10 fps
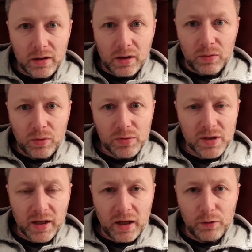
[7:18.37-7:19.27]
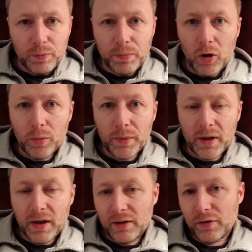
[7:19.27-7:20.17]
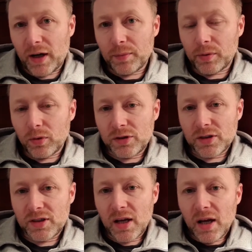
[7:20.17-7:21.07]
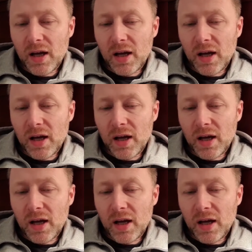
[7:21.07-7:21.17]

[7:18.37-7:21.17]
what was it again, pulmonary fibrosis.